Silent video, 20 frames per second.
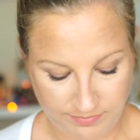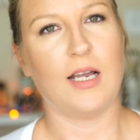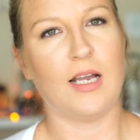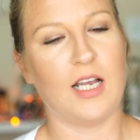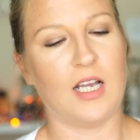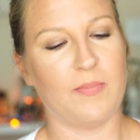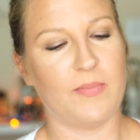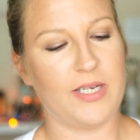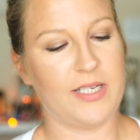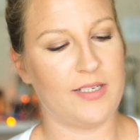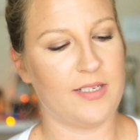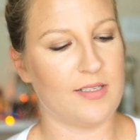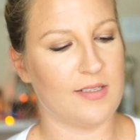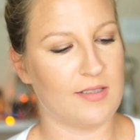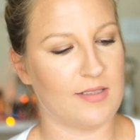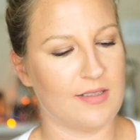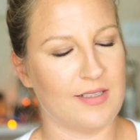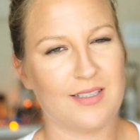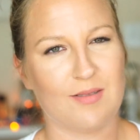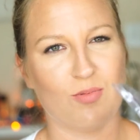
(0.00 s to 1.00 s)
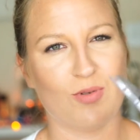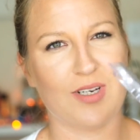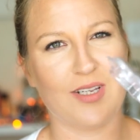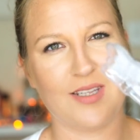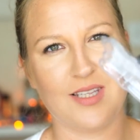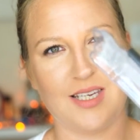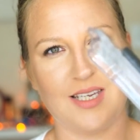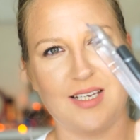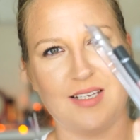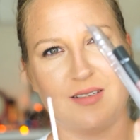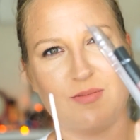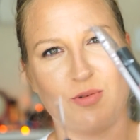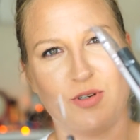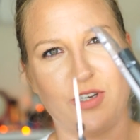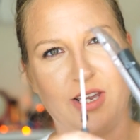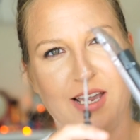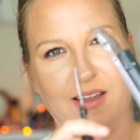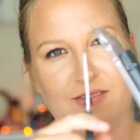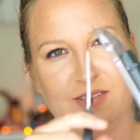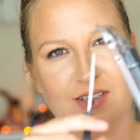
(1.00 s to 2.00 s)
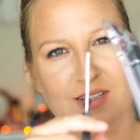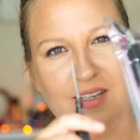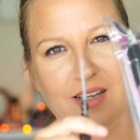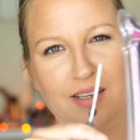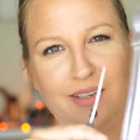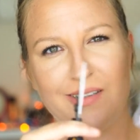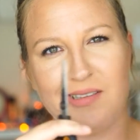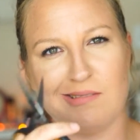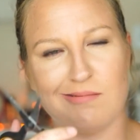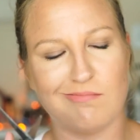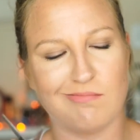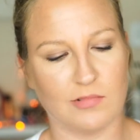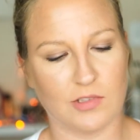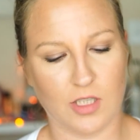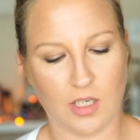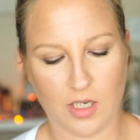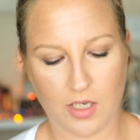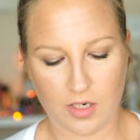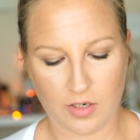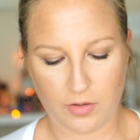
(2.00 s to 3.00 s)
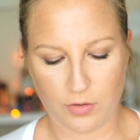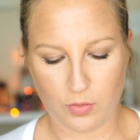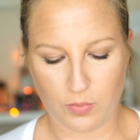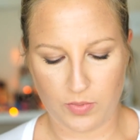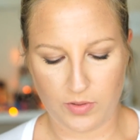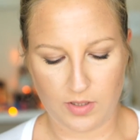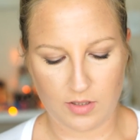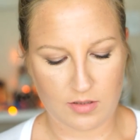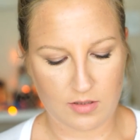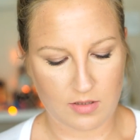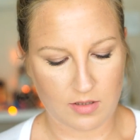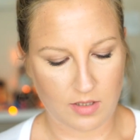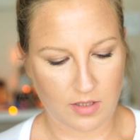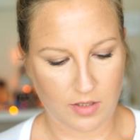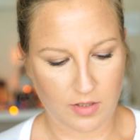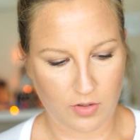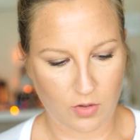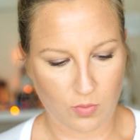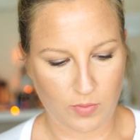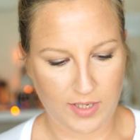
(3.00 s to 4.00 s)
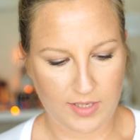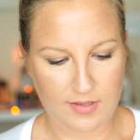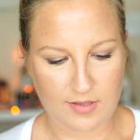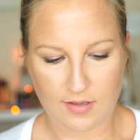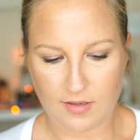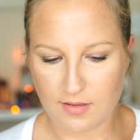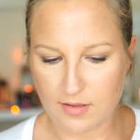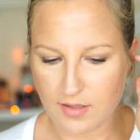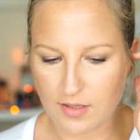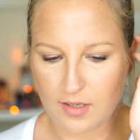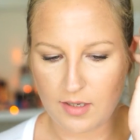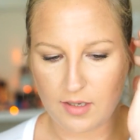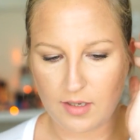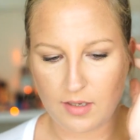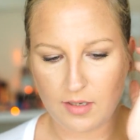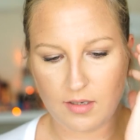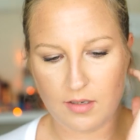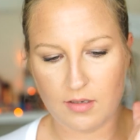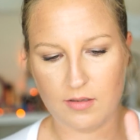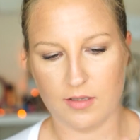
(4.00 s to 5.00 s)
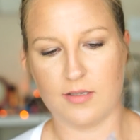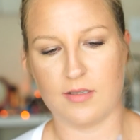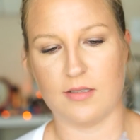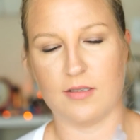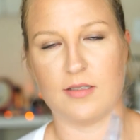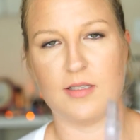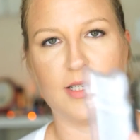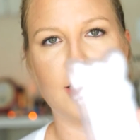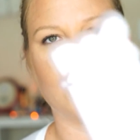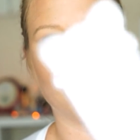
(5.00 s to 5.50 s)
Um, it does. It's one of these where you have to like cut open. So basically, this is the